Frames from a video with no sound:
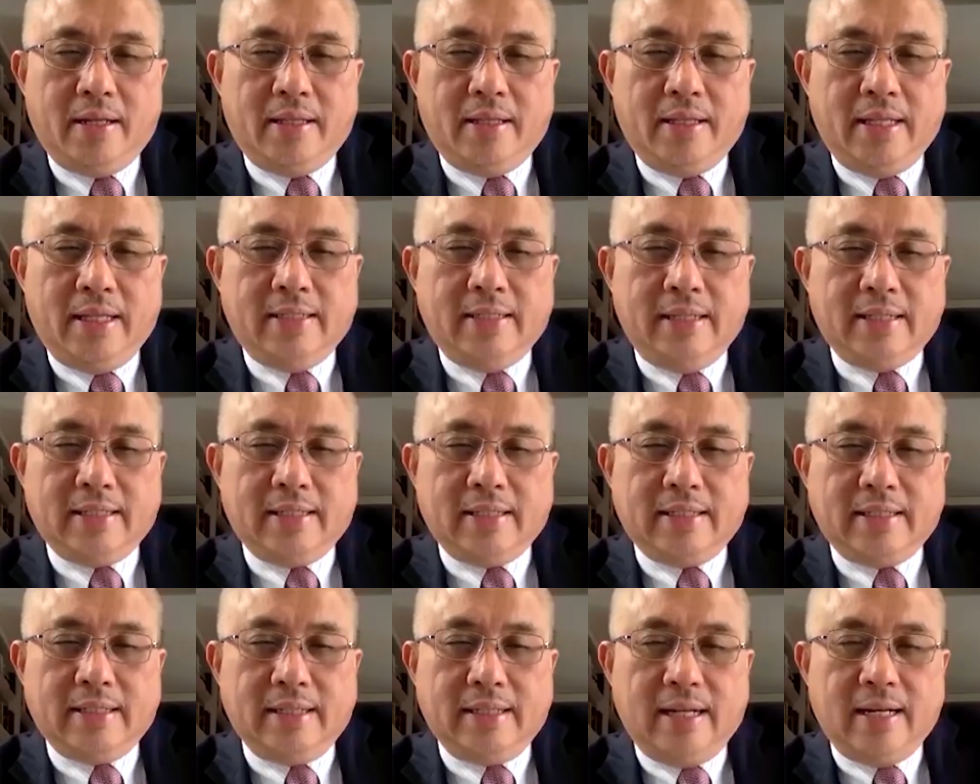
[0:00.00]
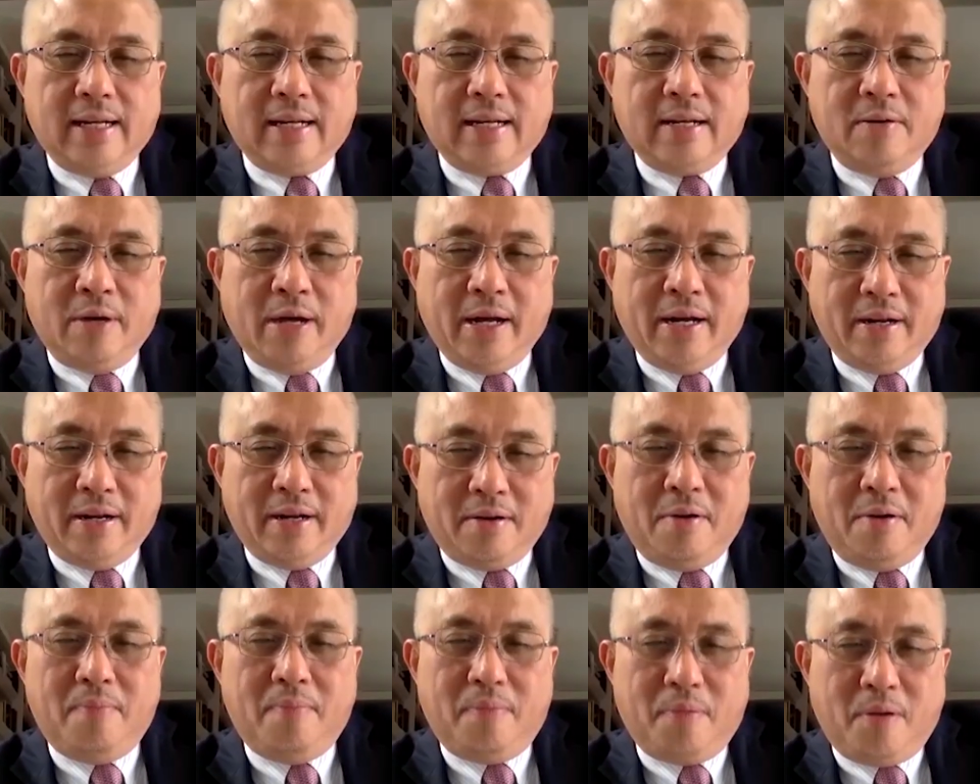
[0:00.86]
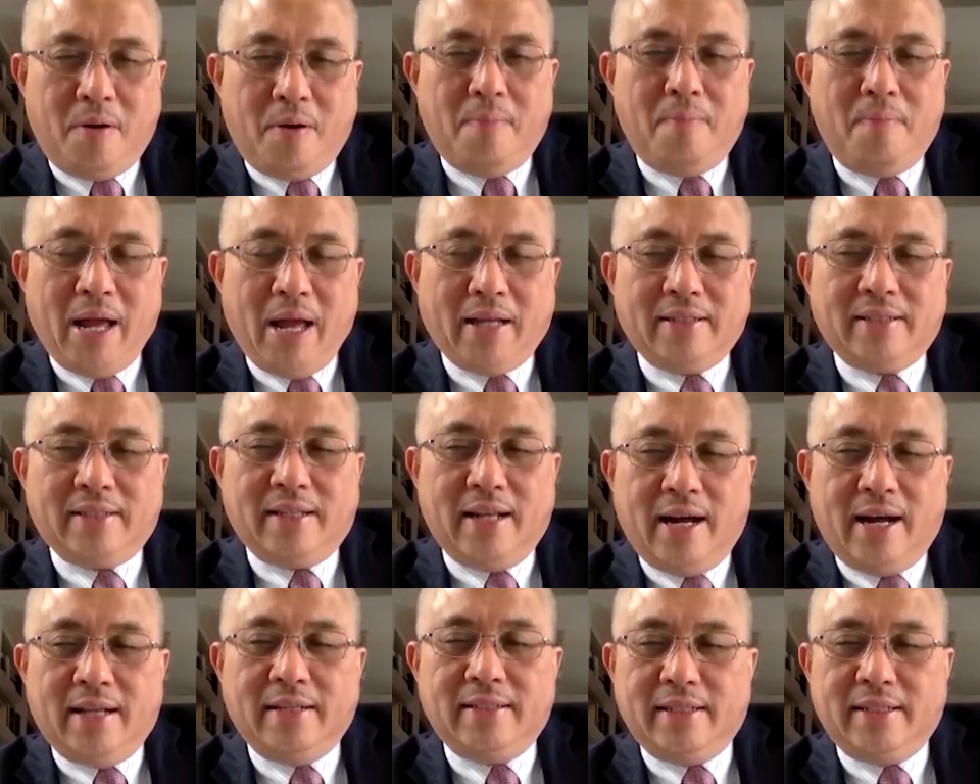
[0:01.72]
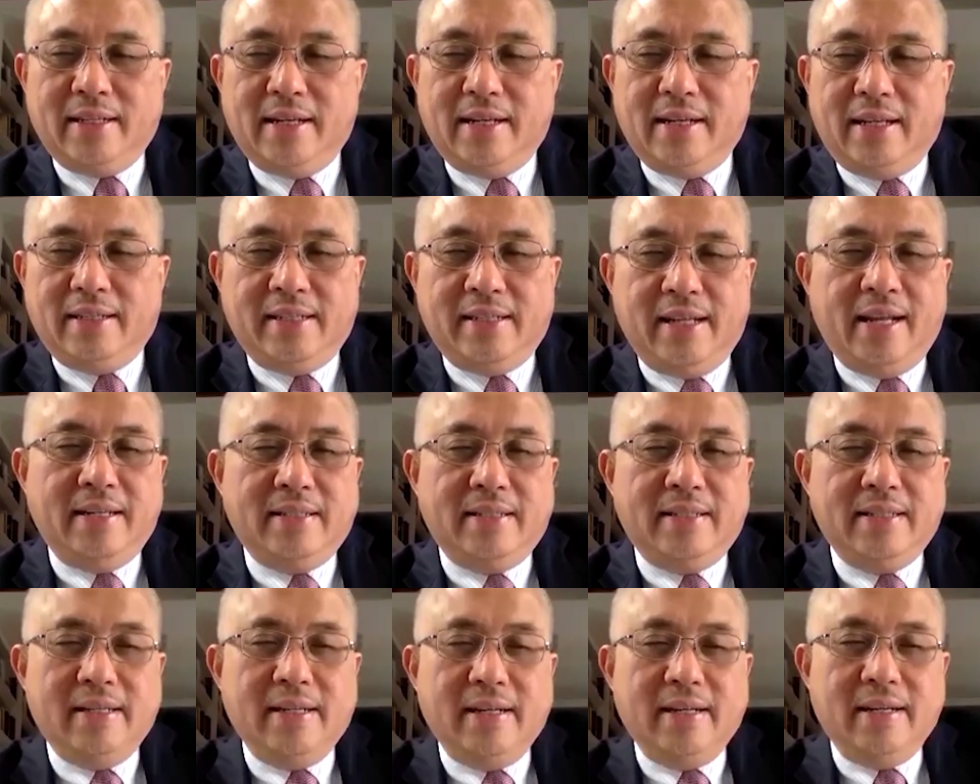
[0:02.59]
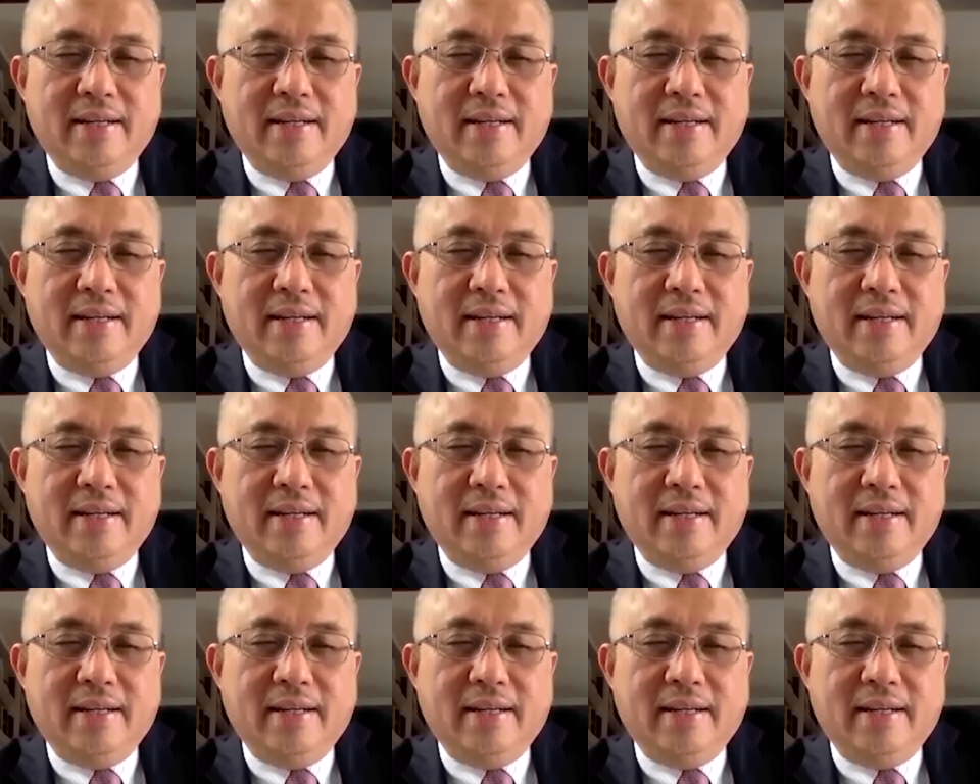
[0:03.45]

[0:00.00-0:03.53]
this is a quite complex task in that sense.